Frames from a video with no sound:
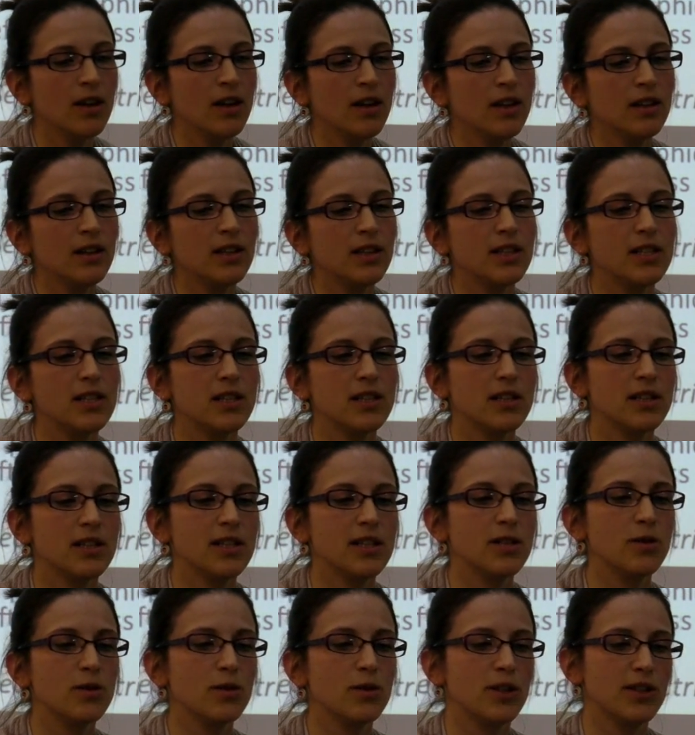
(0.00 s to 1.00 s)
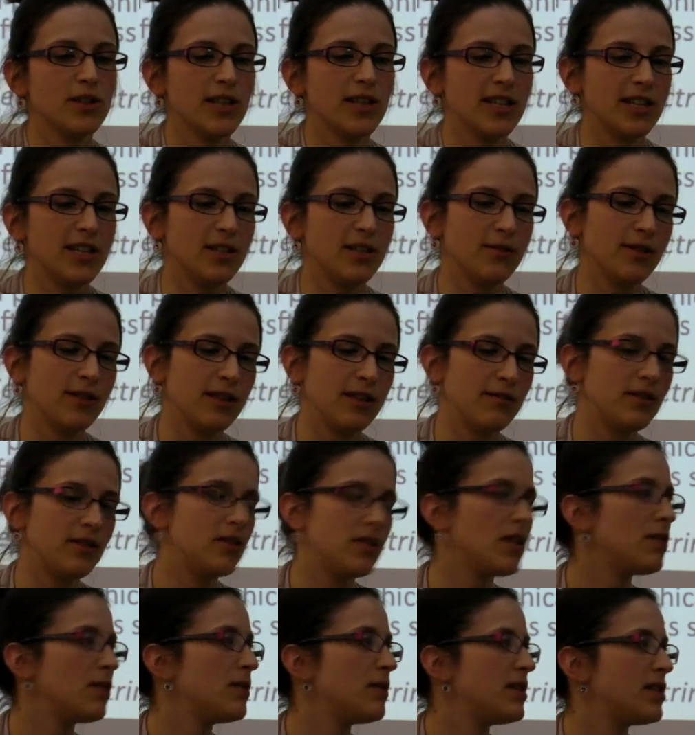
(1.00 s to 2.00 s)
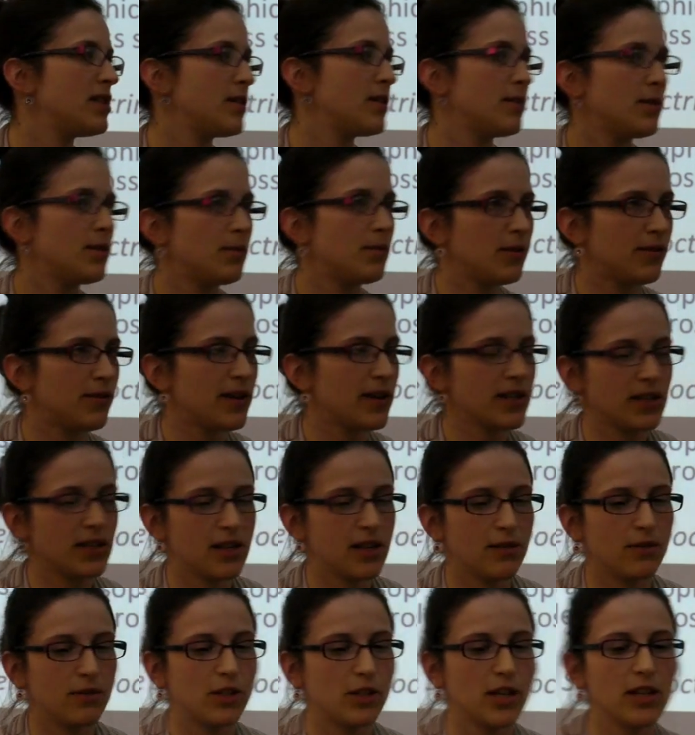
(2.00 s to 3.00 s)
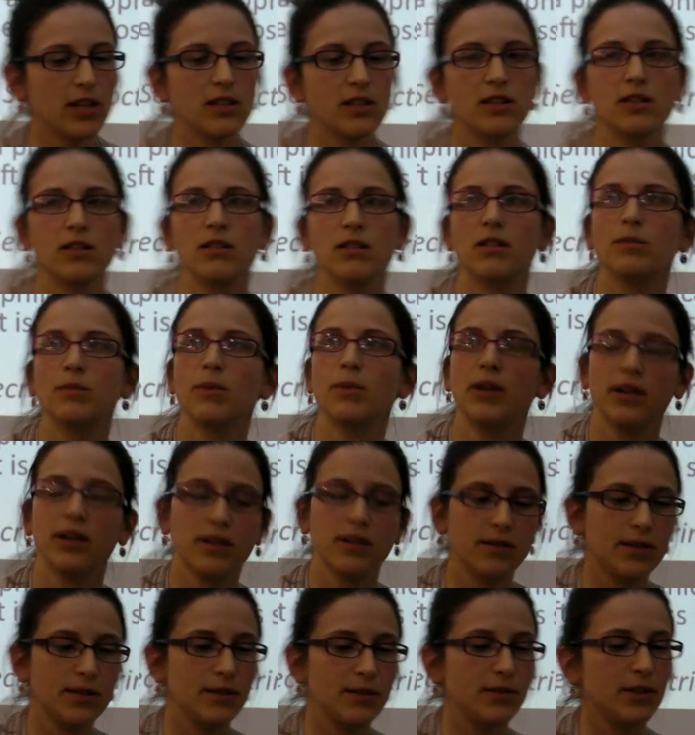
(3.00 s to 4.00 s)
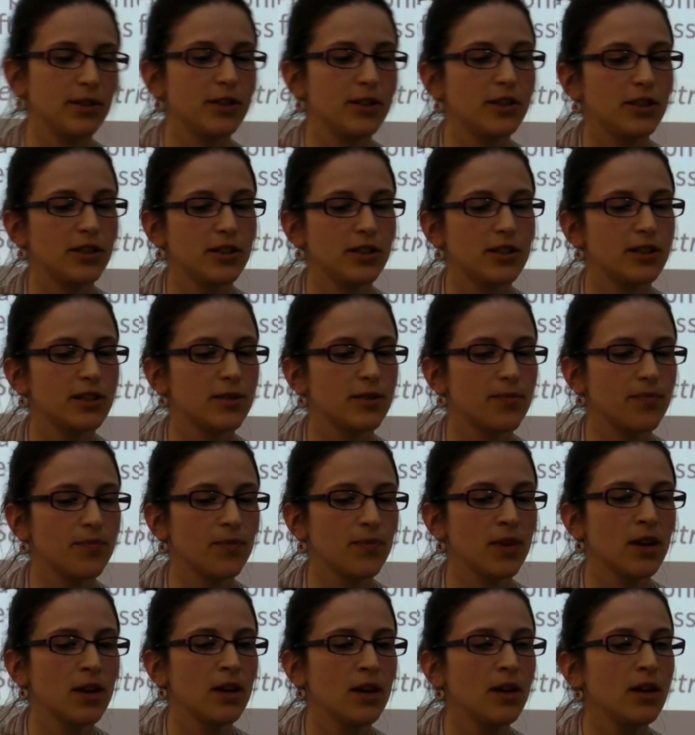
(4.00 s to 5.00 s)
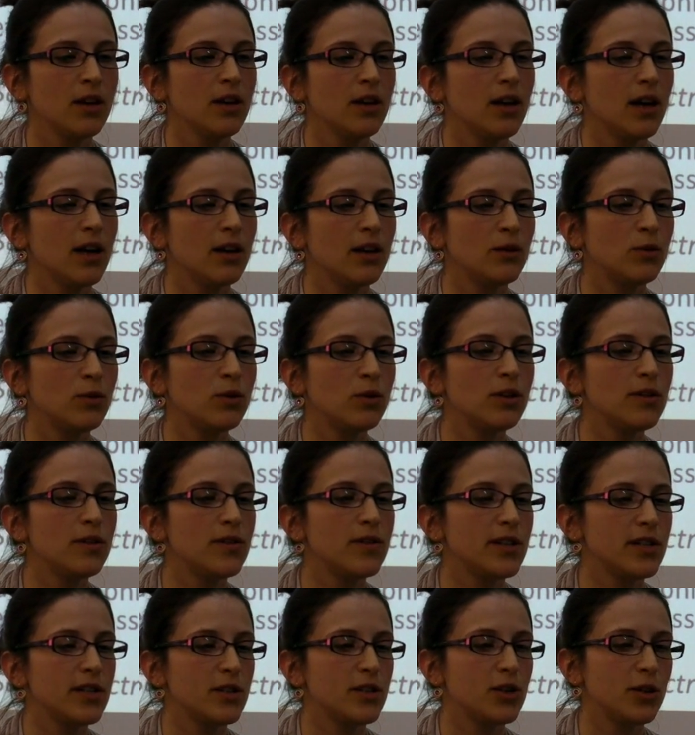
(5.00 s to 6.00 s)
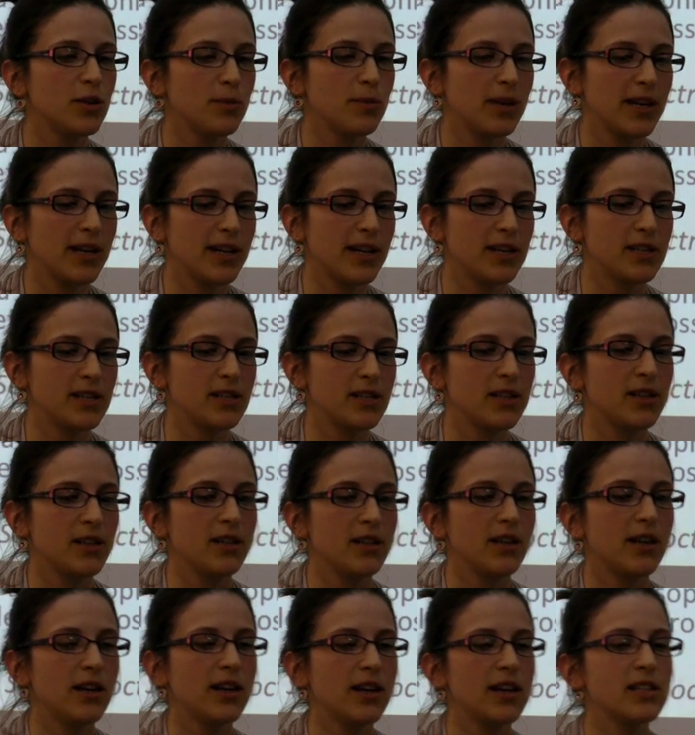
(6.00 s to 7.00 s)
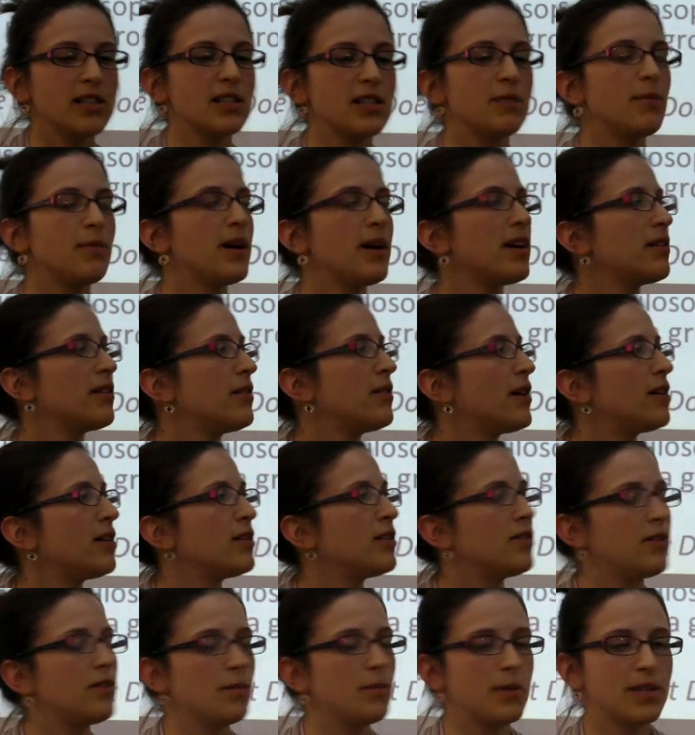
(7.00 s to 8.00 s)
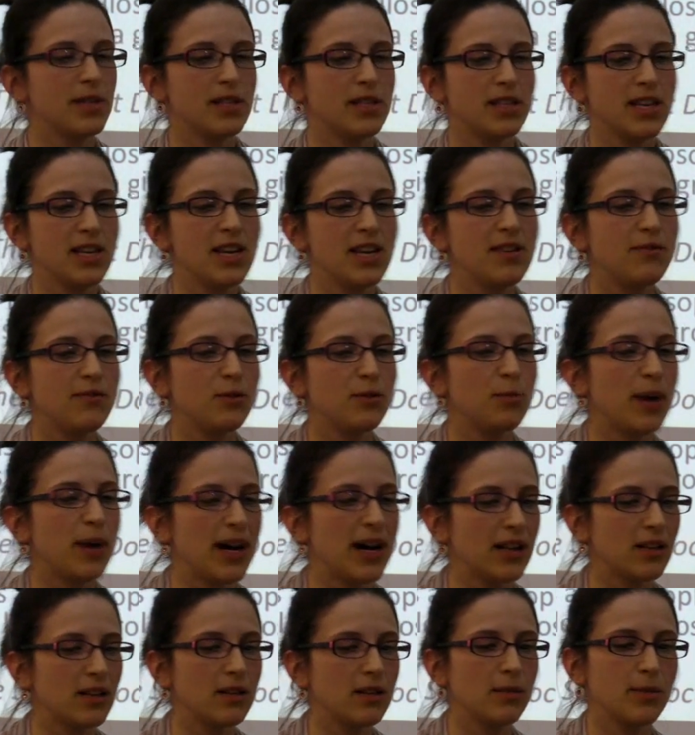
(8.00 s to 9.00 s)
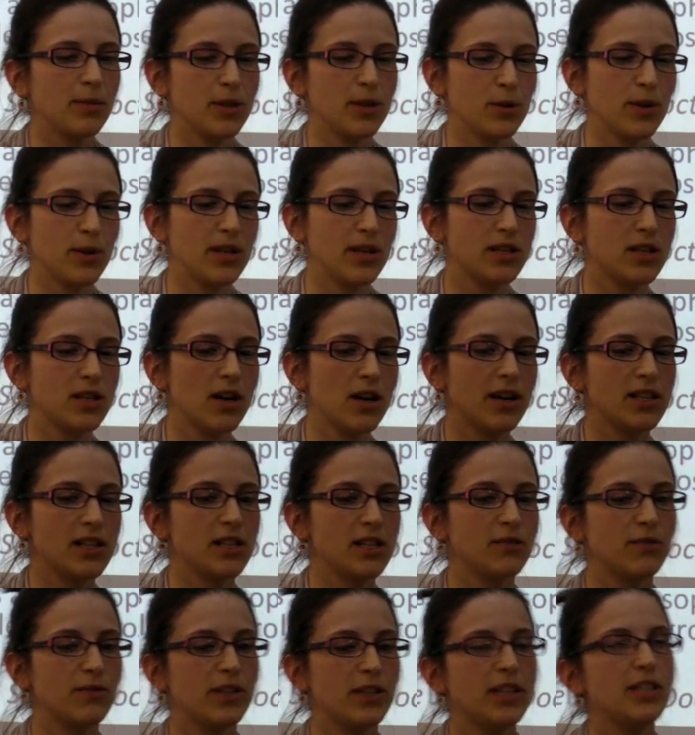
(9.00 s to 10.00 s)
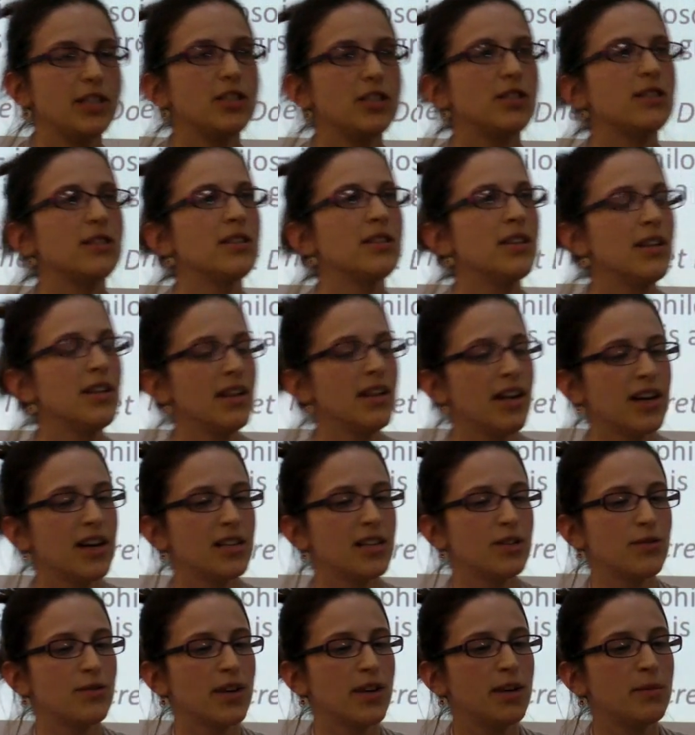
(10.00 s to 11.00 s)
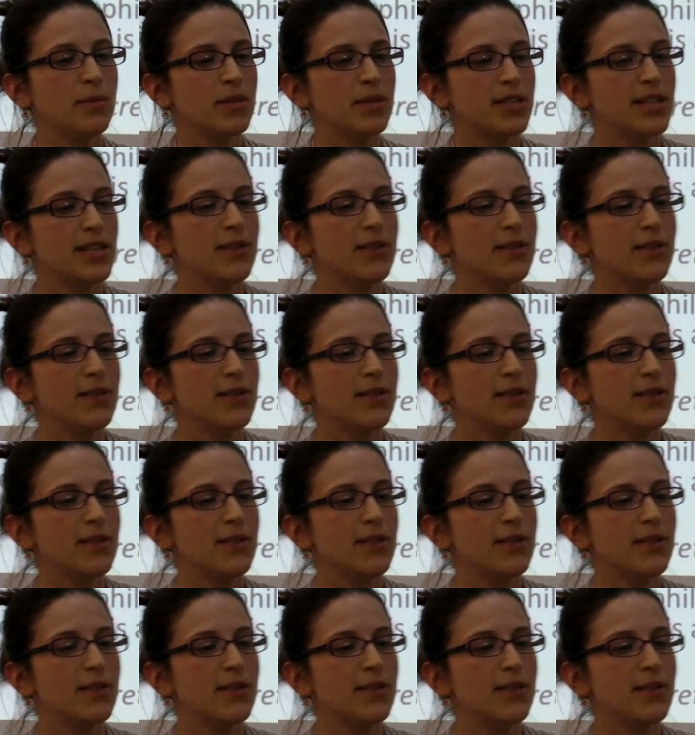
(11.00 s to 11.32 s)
These scientists also tended to favour Darwinism that Blavatsky rejected despite her evolutionism. And all of this took place against the background of a perceived battle between science and religion, as famously